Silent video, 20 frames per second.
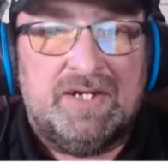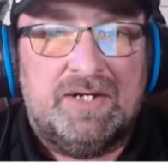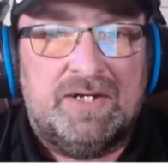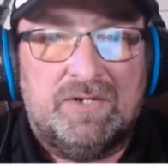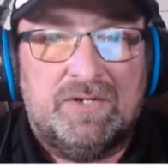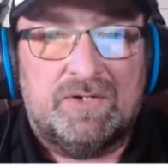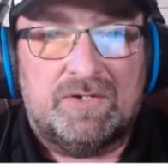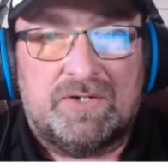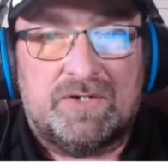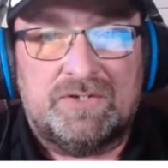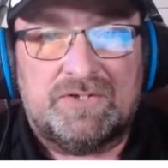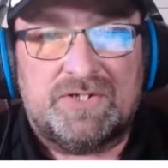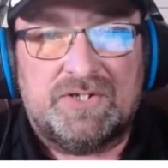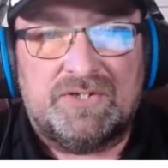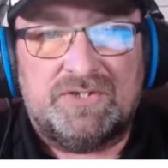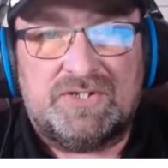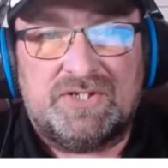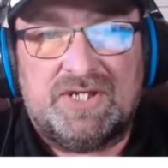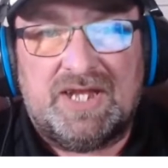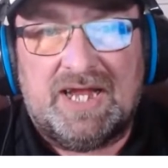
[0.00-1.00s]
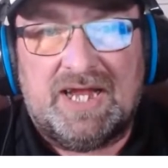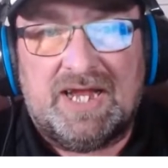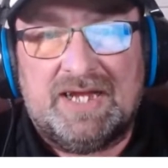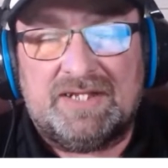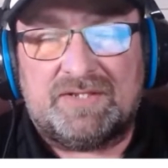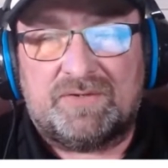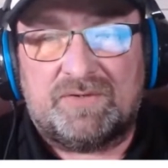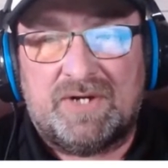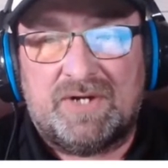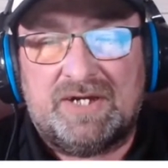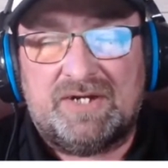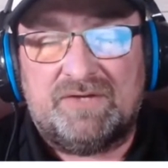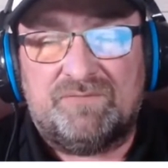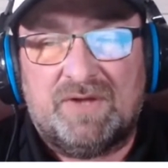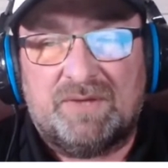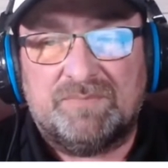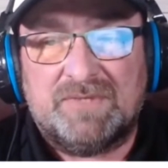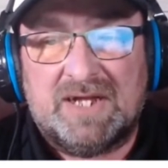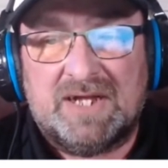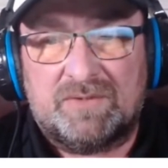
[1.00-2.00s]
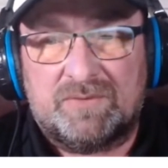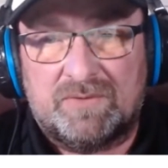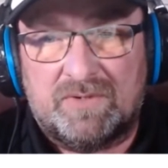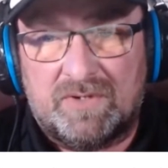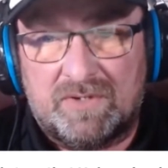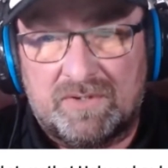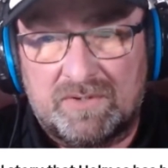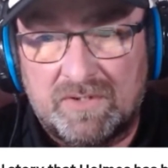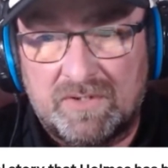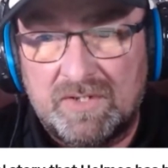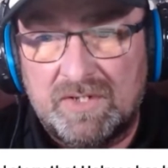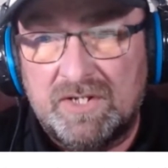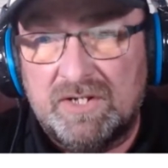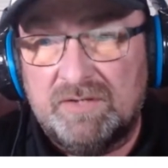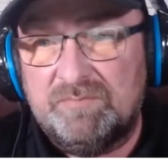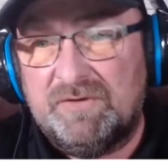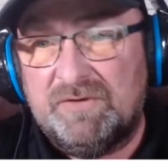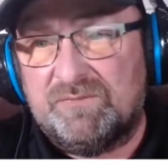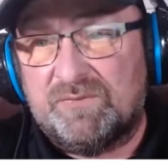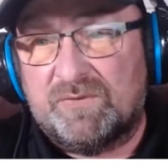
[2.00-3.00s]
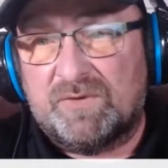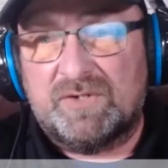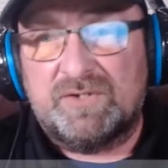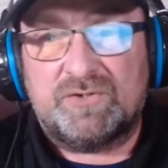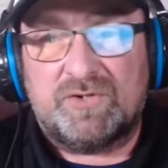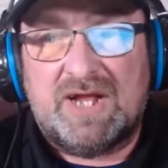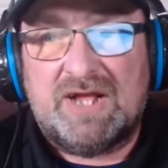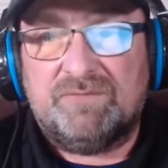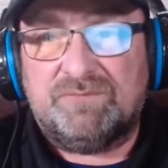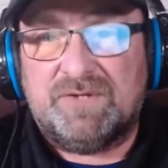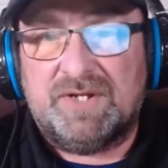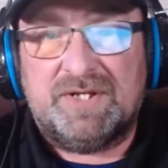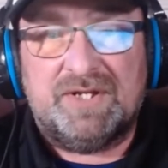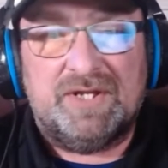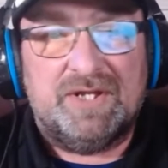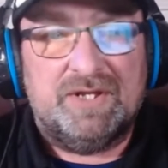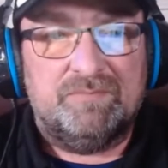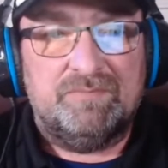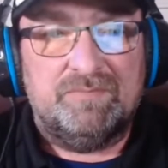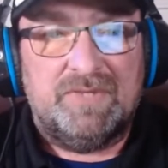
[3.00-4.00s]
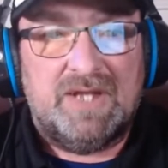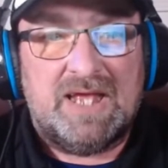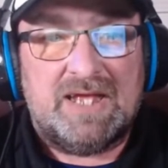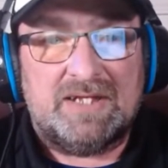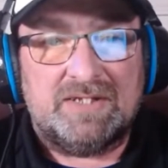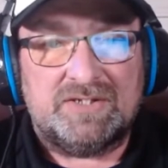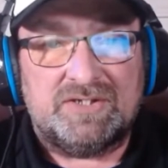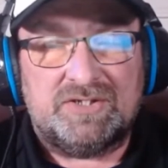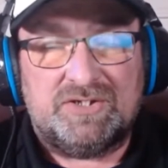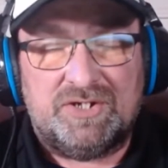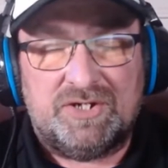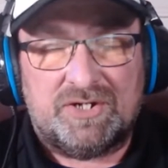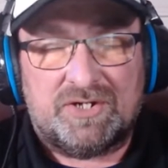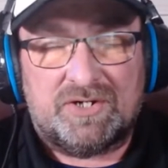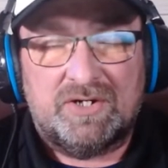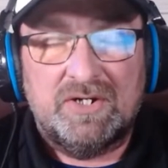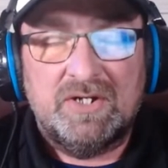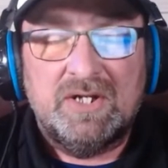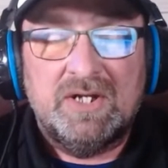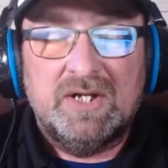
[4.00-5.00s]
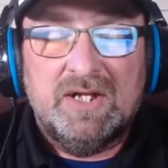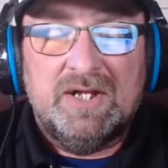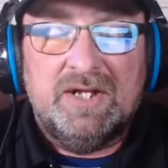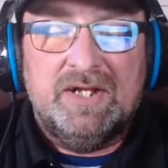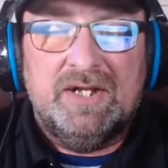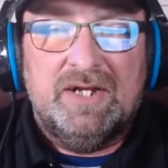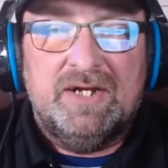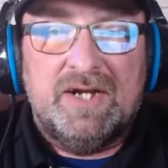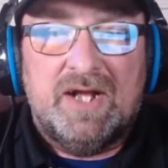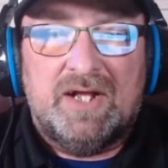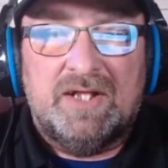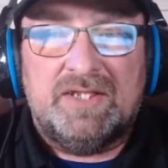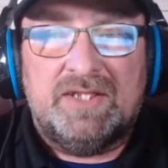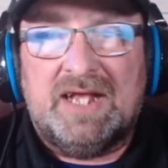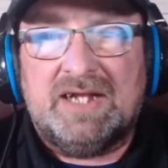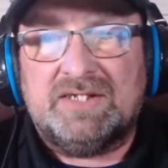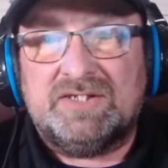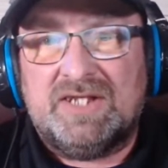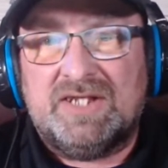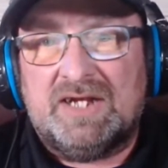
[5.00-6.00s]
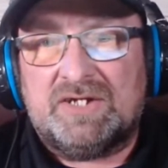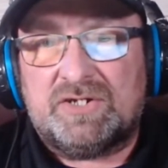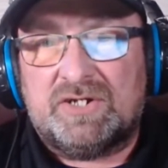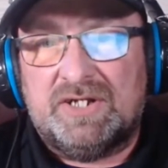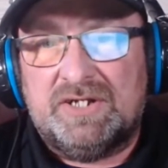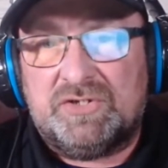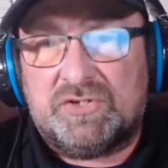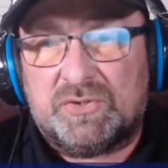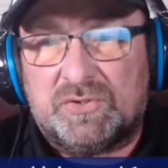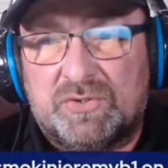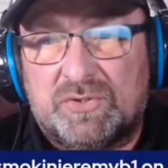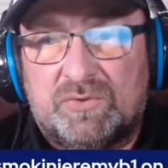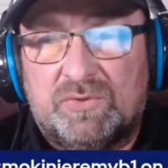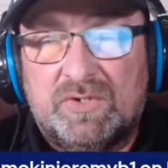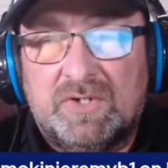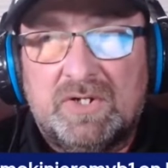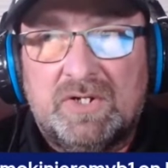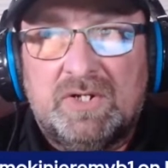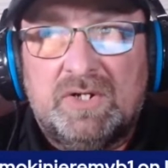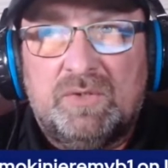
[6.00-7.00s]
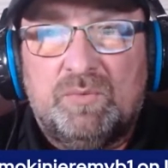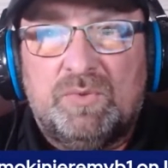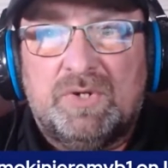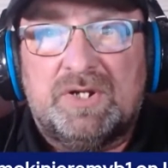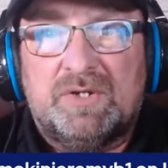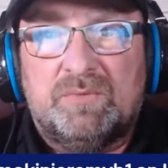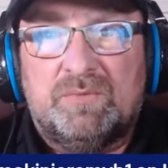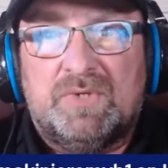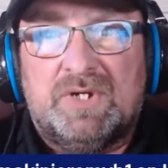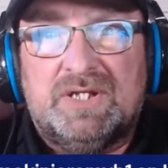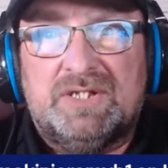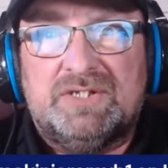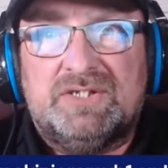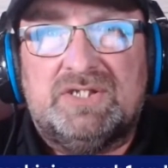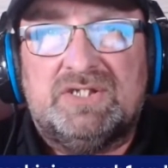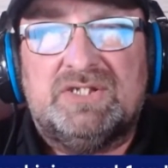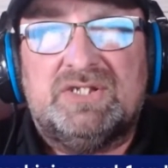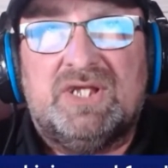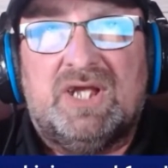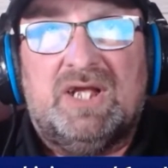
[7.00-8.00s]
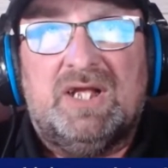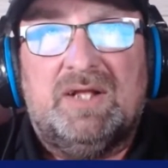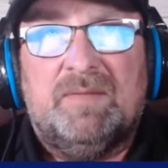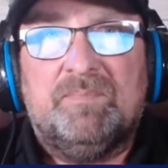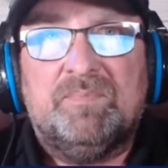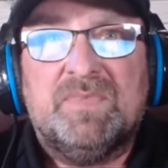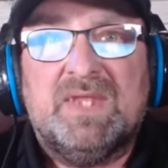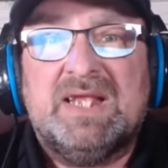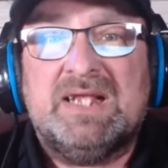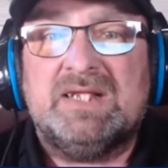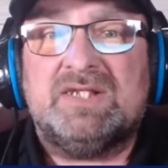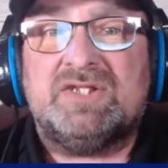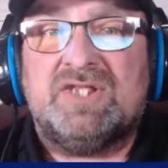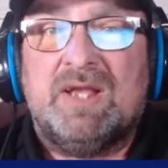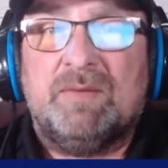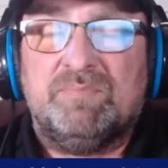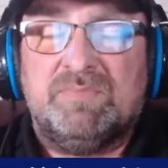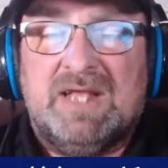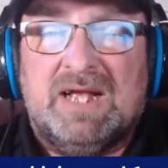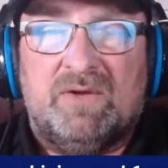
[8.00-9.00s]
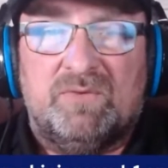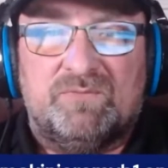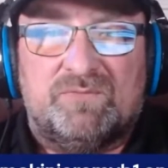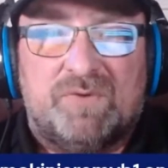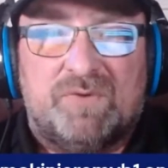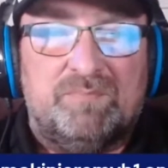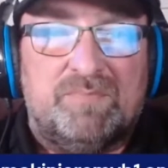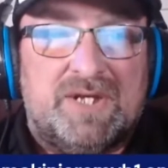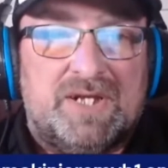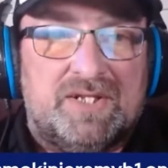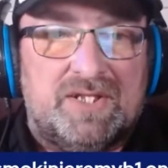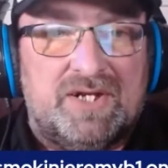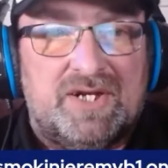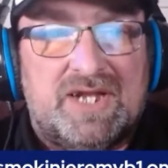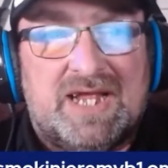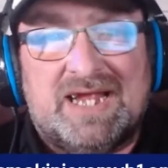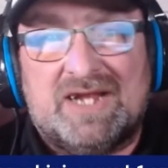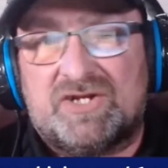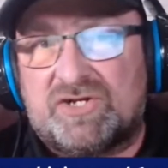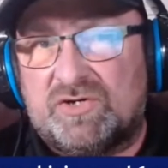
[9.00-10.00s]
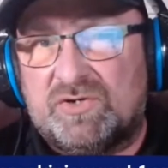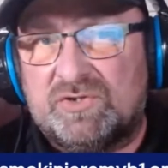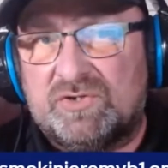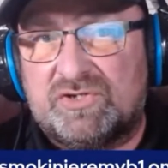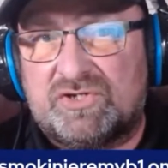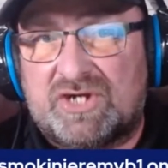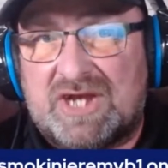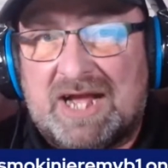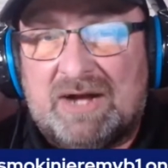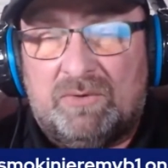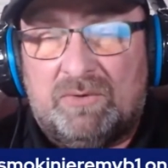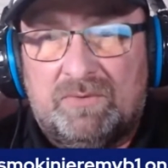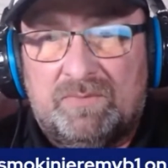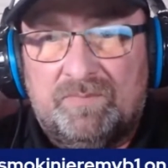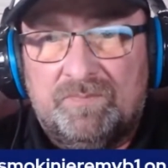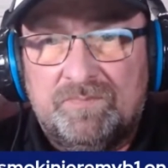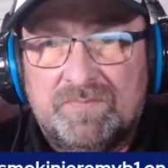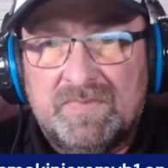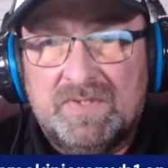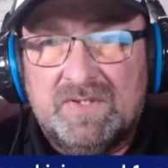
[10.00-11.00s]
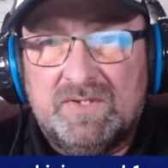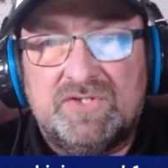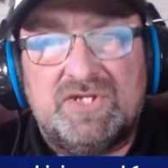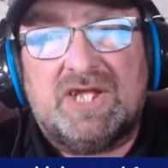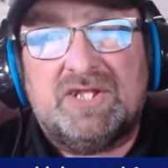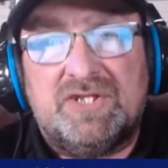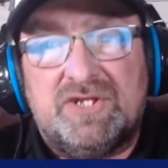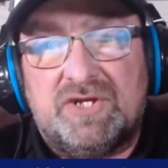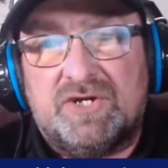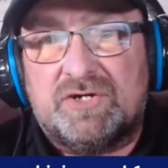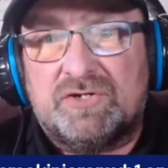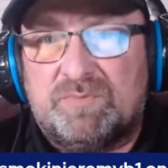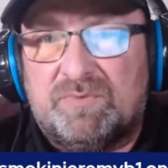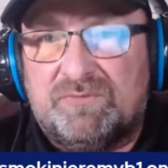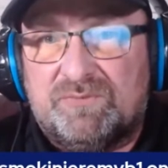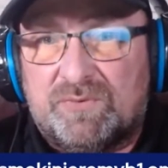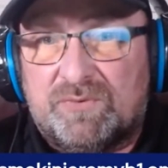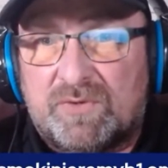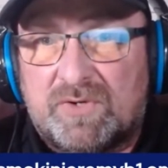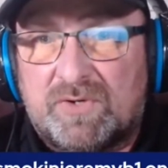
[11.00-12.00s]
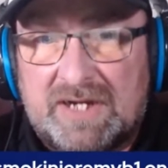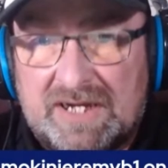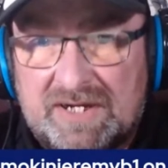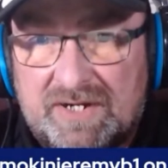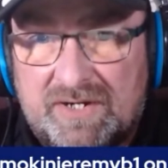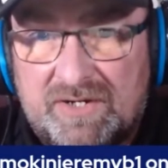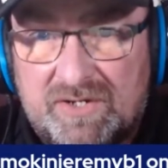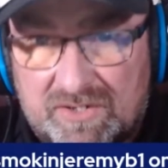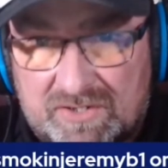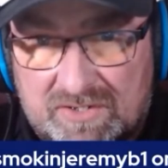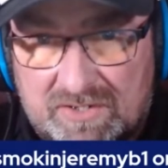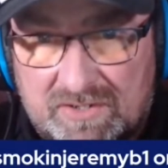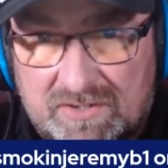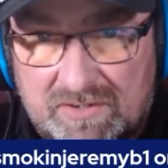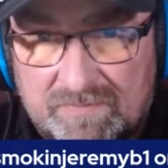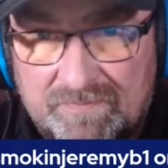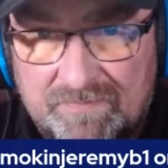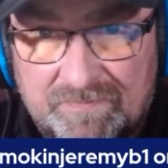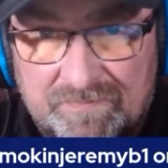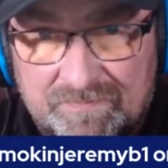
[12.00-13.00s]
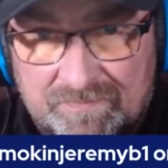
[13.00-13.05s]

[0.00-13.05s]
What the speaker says: Hendon Hooker since the 8th grade, if I'm not wrong, before drafting him last year. And that is actually true. What it was is he stepped down from being the national scout 10 years before Hendon Hooker